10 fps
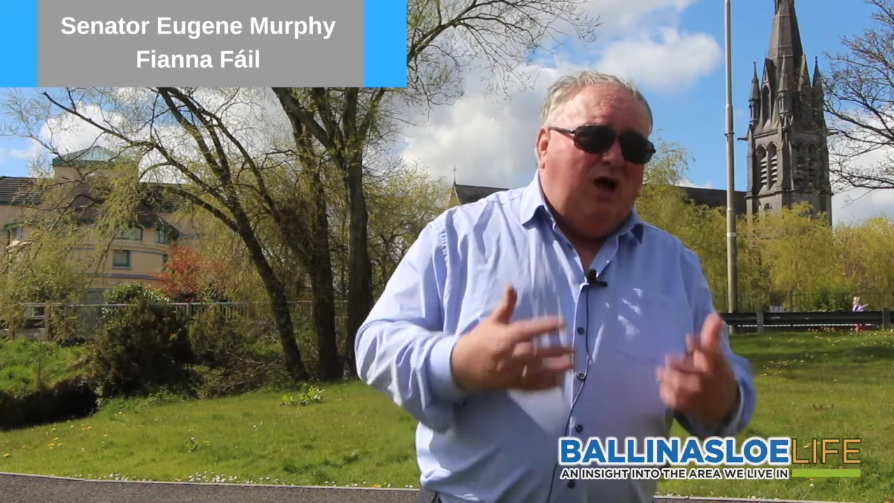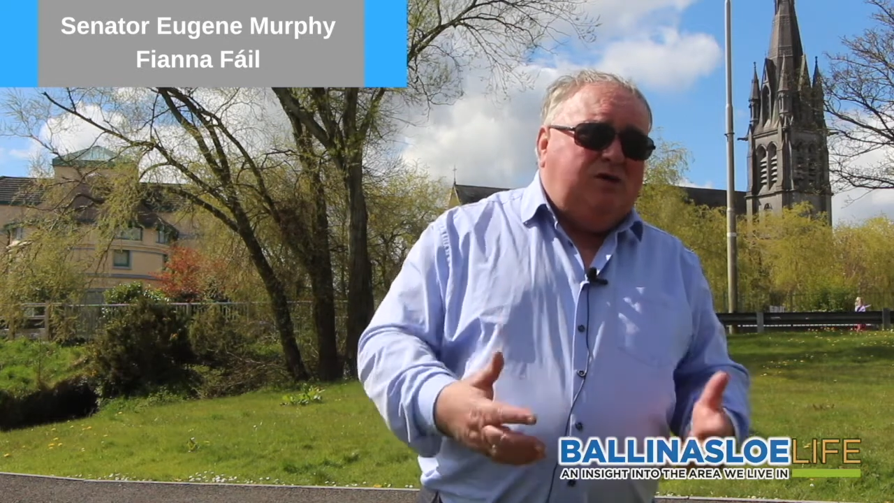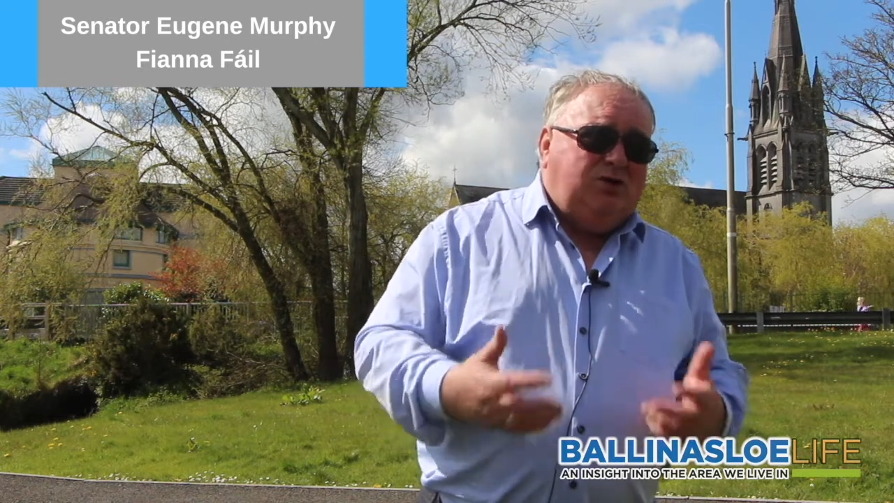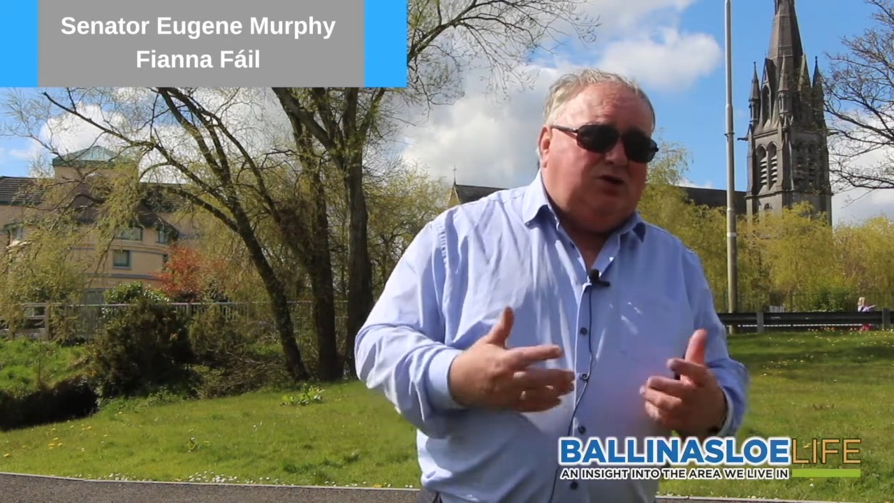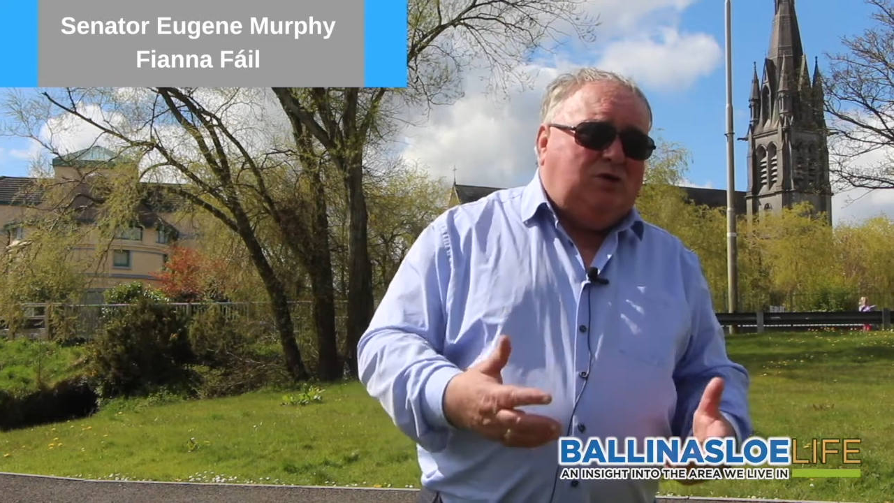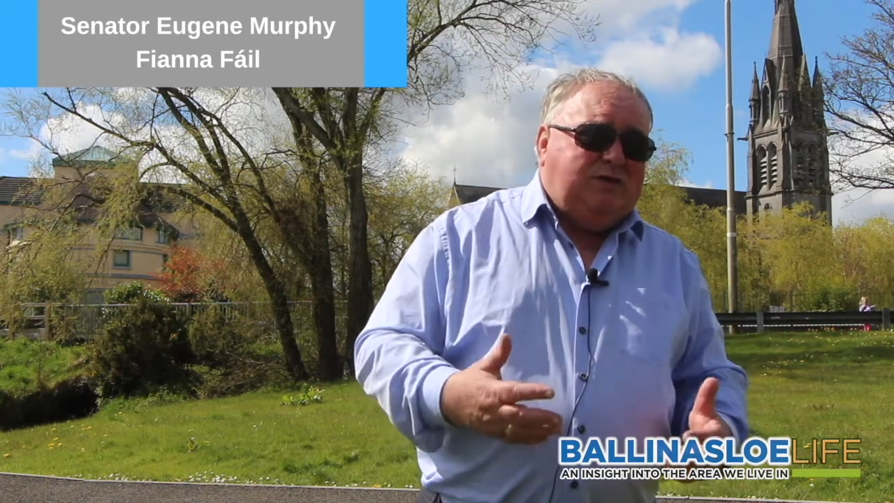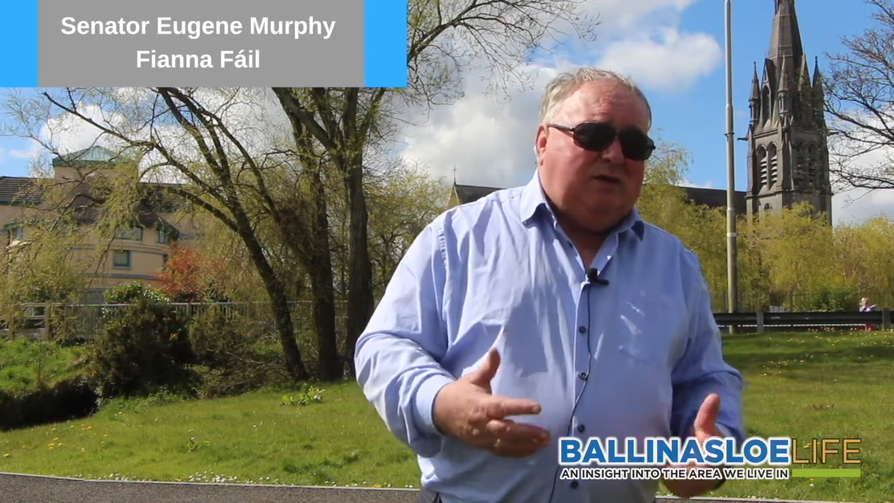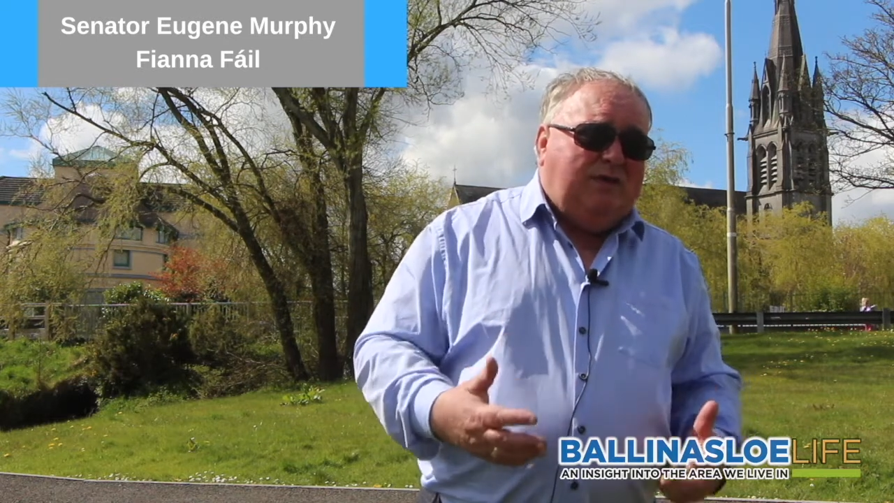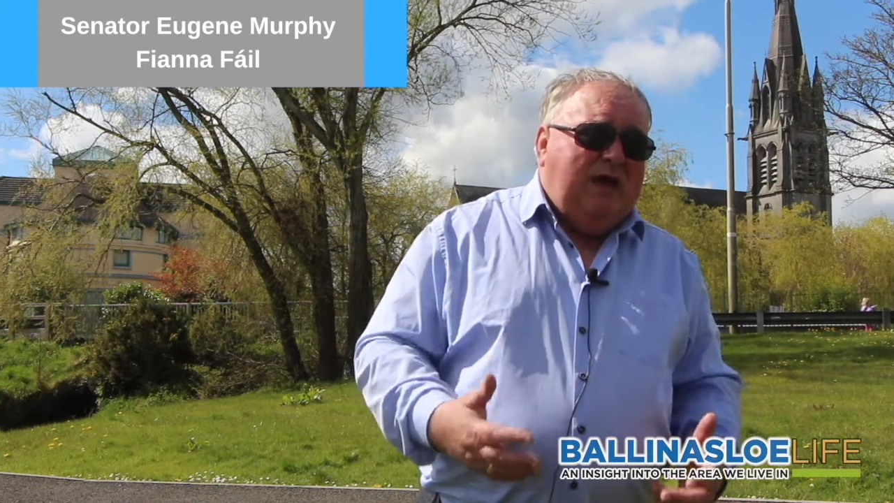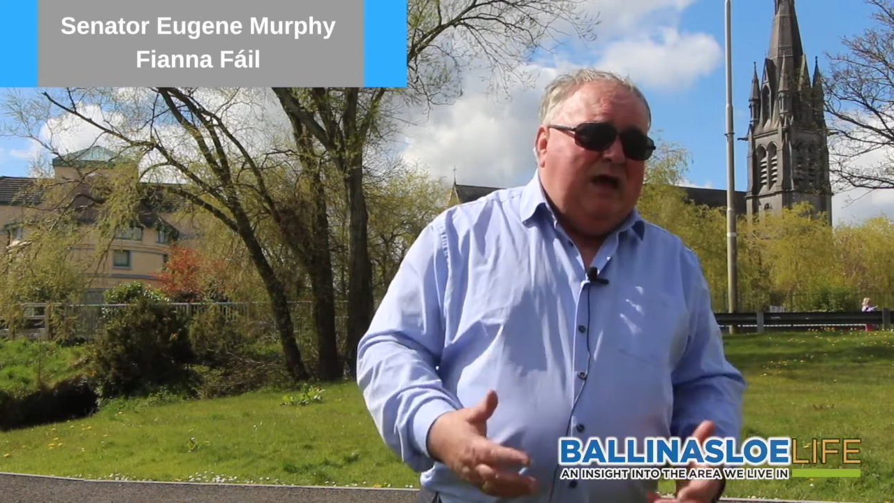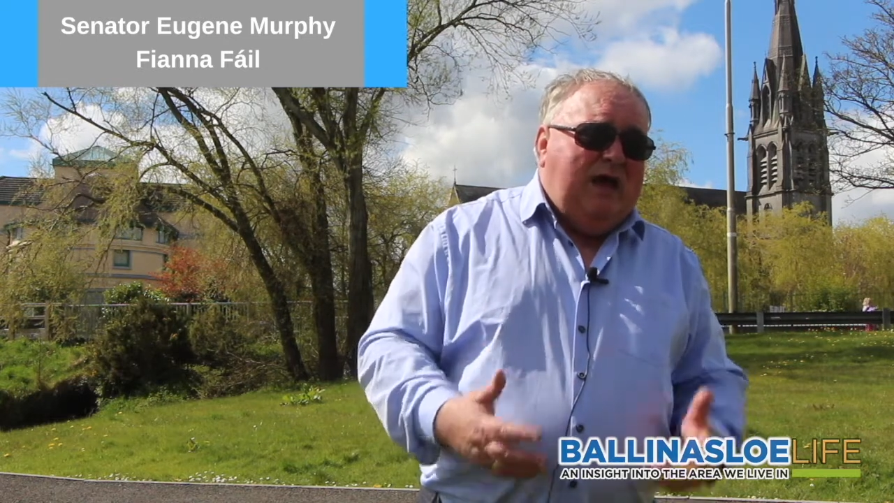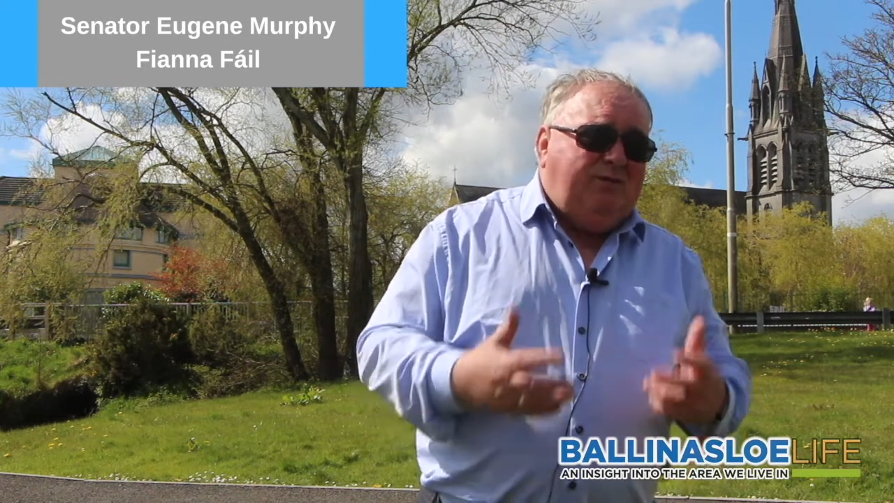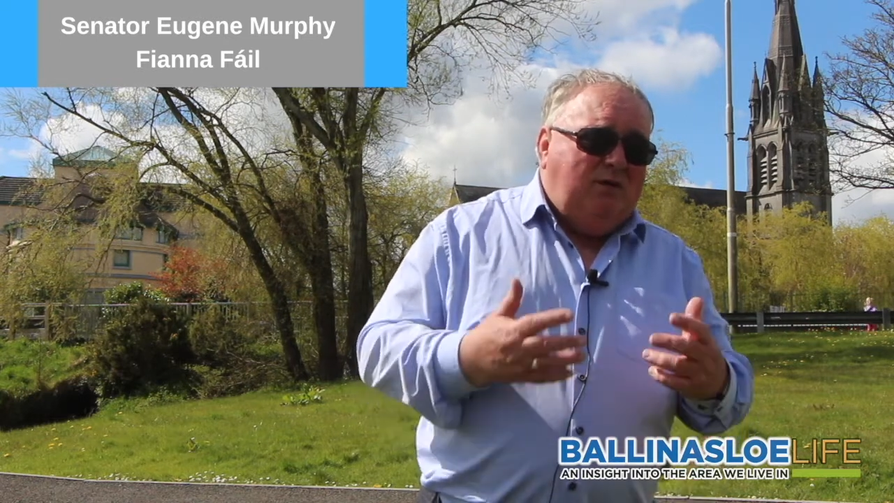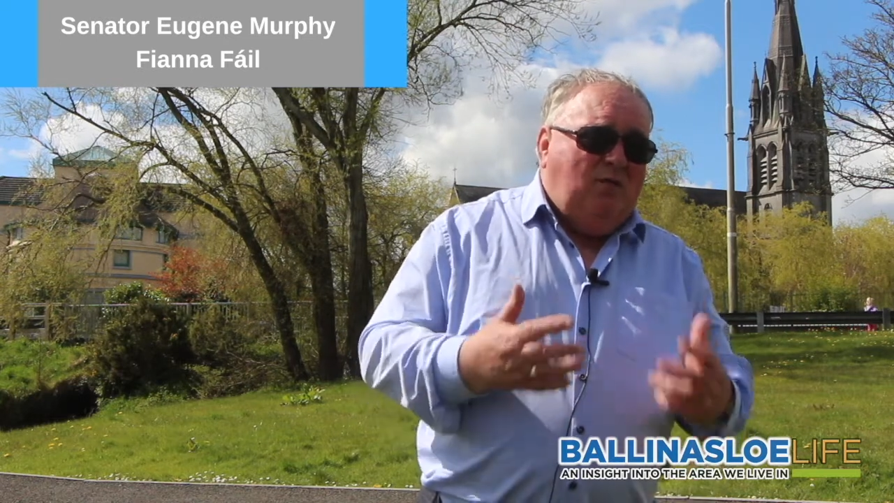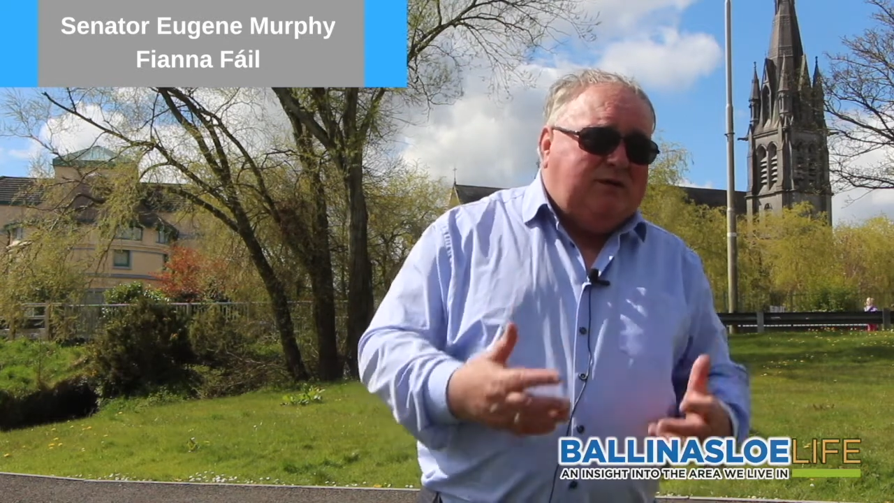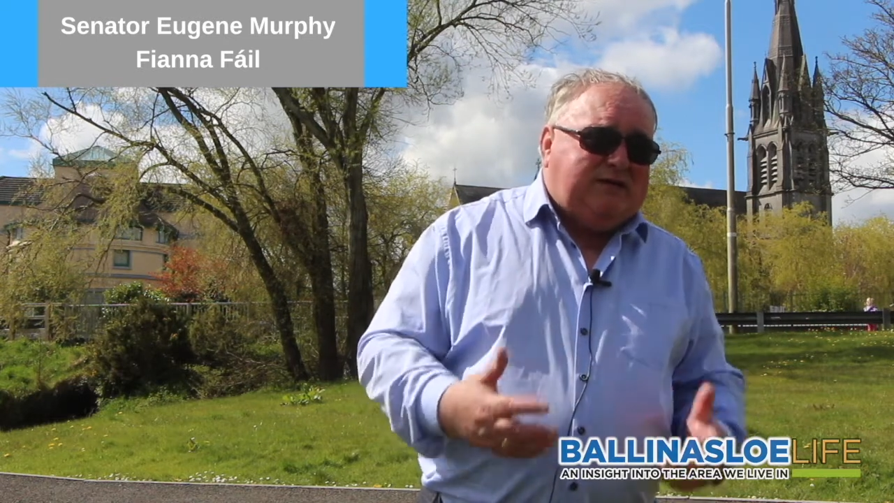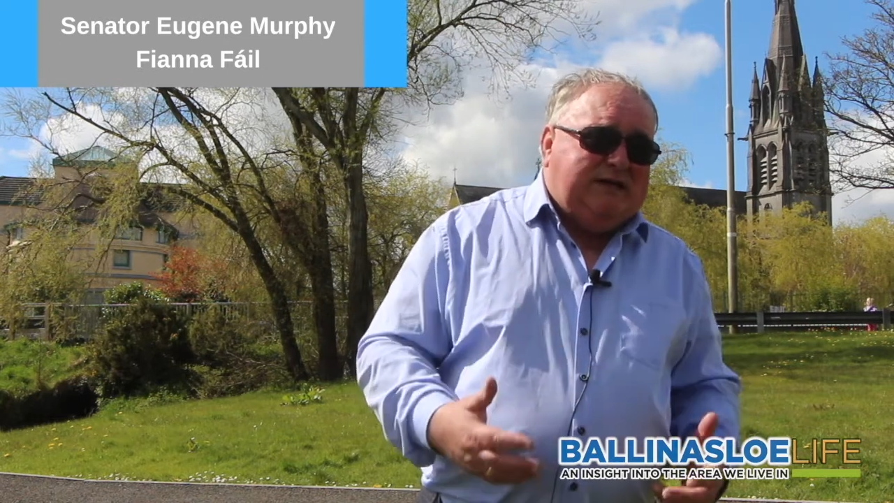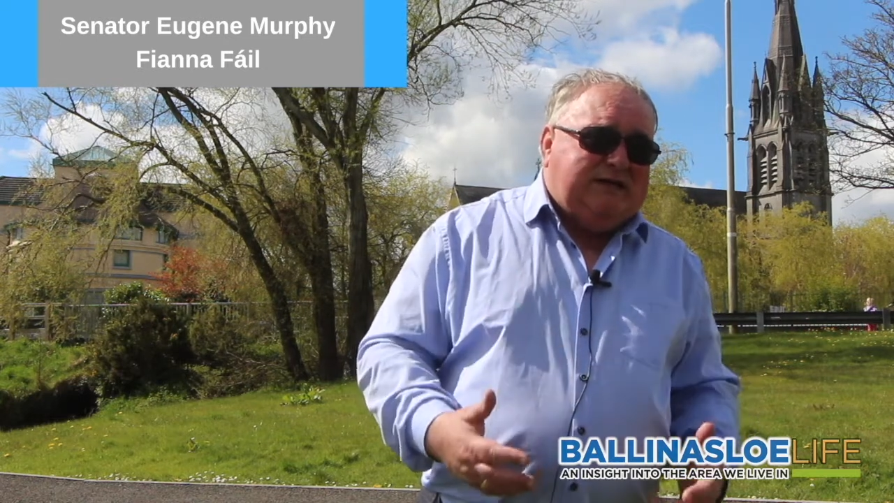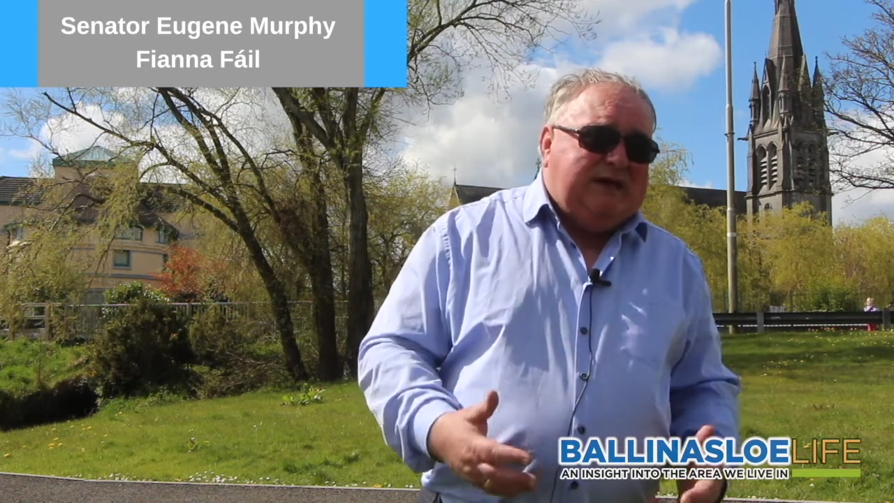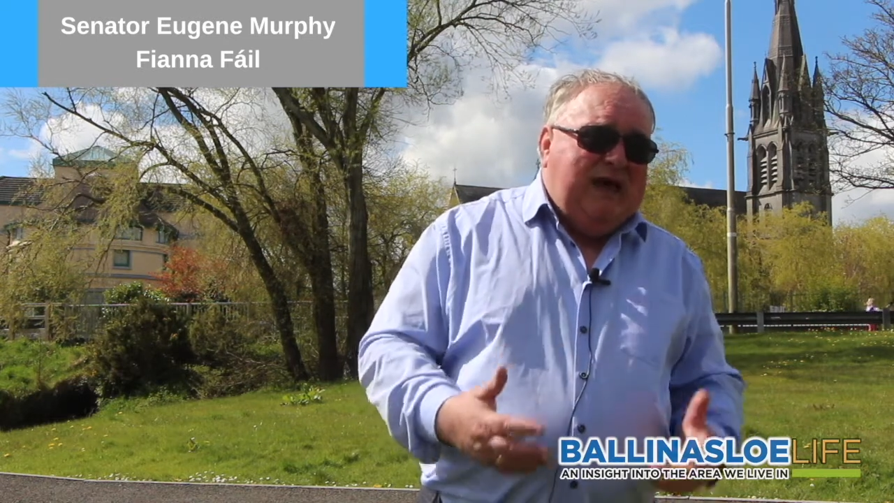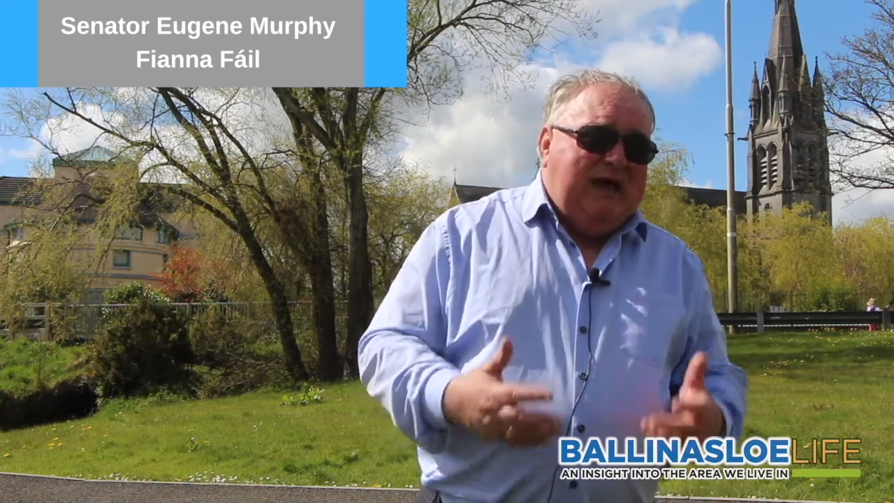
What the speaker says: on tourism and promotes this.